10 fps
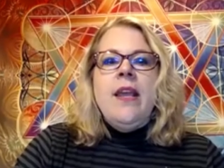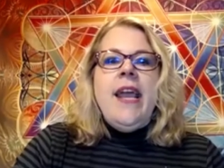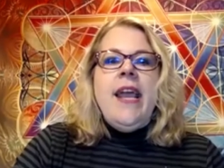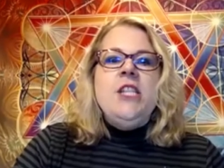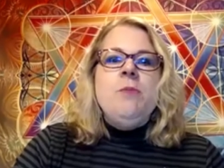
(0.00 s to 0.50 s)

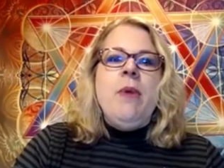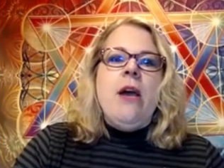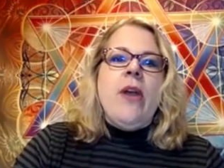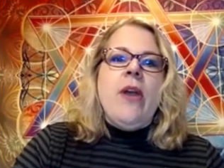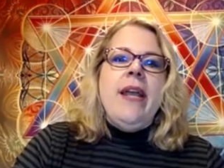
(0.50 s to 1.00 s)

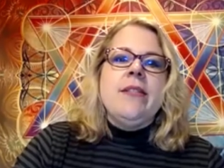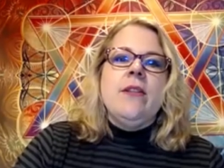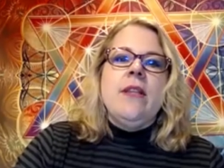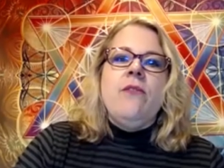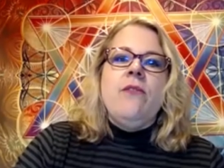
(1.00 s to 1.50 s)
HBO
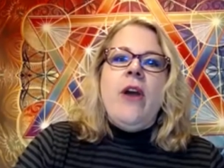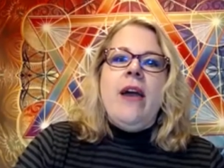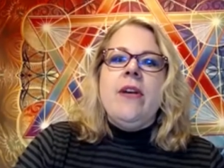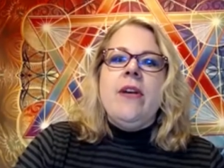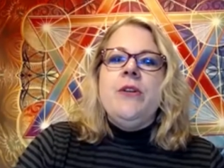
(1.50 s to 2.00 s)
canceled
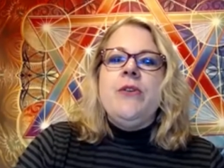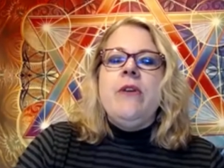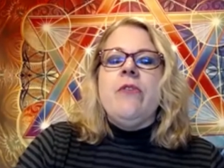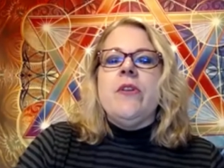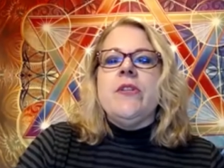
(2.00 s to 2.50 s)
Lovecraft Country
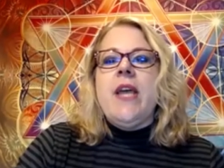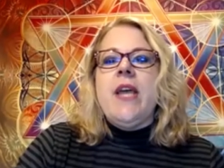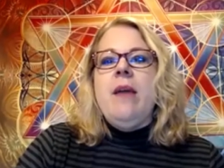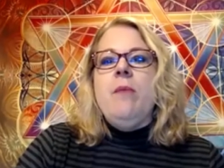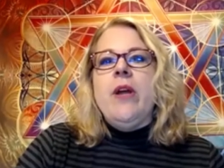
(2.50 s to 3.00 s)
for the
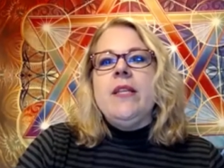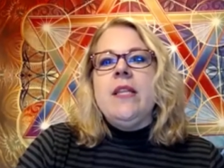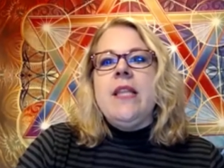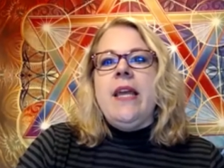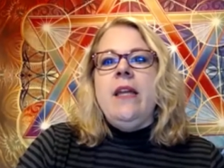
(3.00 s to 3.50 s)
same
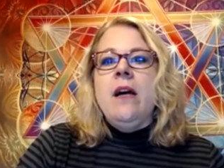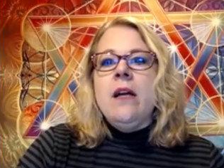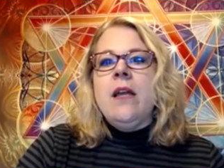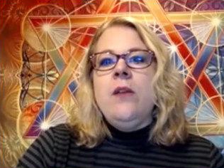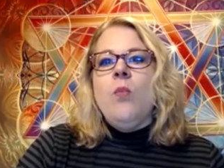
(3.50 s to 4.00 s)
reason that
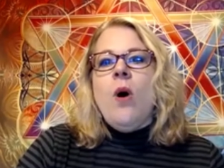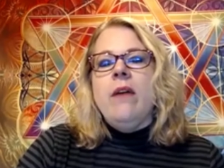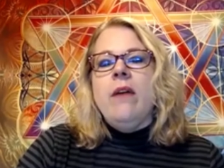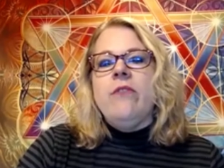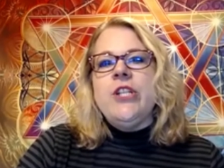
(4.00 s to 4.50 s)
Youngkin
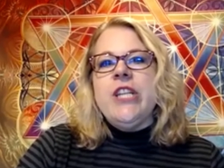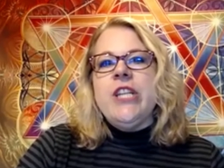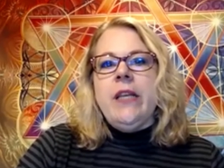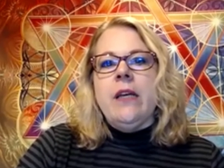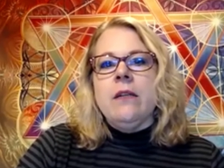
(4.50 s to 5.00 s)
won
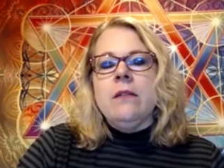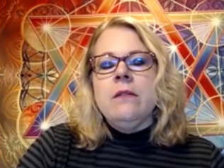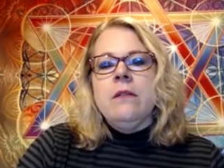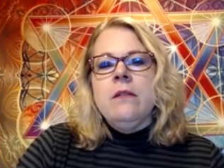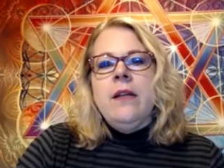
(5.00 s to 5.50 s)
Virginia.
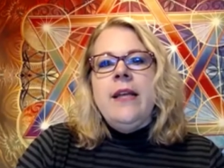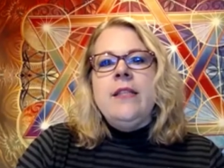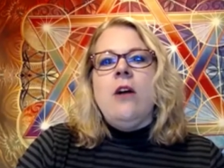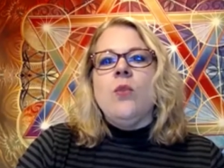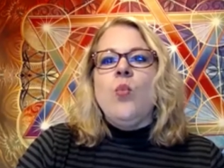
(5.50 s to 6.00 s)
It
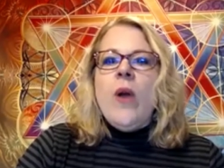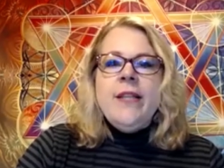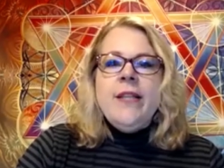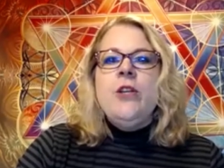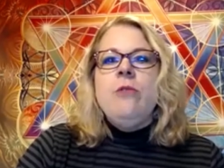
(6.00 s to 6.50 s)
talked way
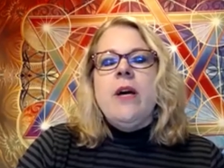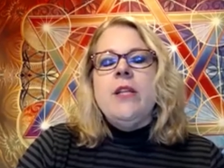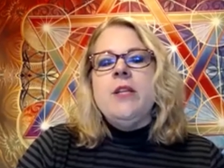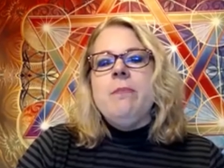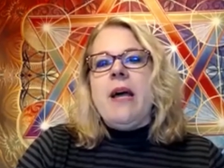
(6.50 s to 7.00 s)
too
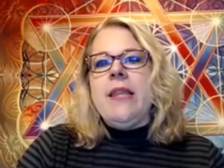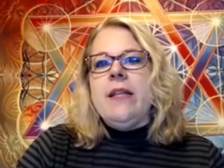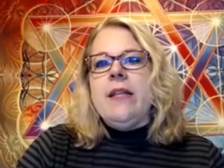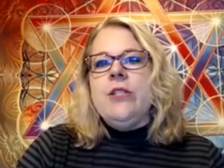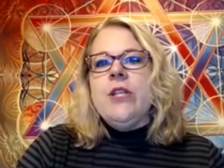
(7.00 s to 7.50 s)
much about the
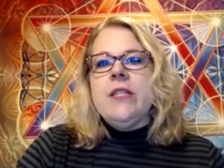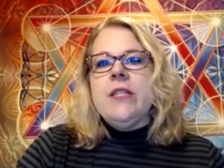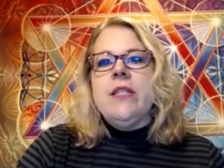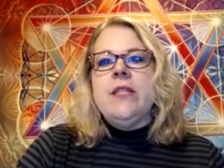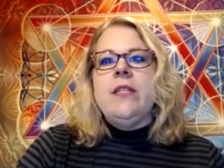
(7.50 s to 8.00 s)

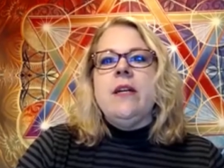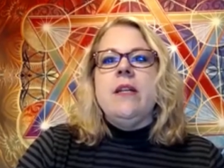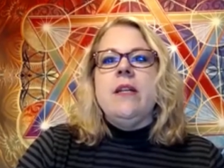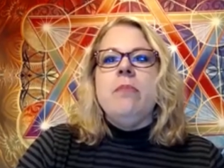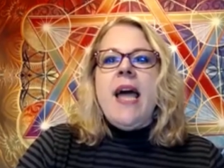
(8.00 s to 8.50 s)
injustices done
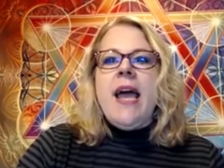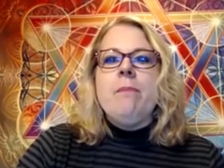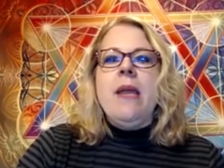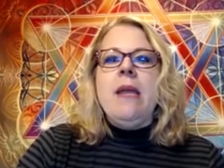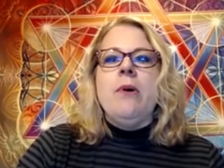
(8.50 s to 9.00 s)
to
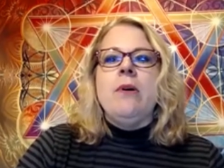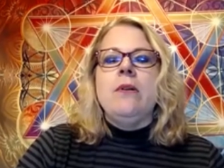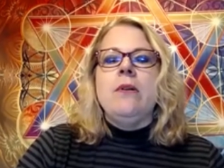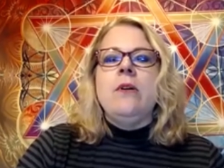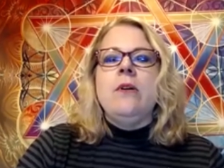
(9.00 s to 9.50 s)
Black
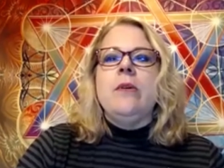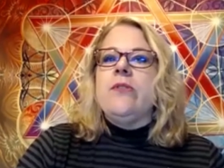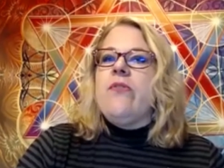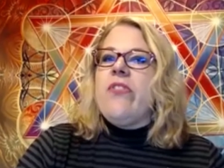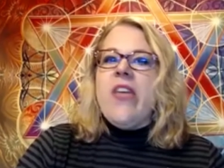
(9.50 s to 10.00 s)
people, which
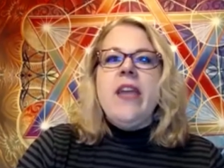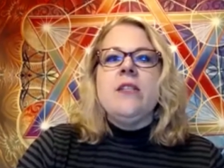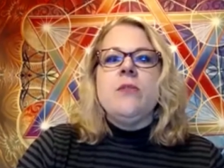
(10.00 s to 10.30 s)
is things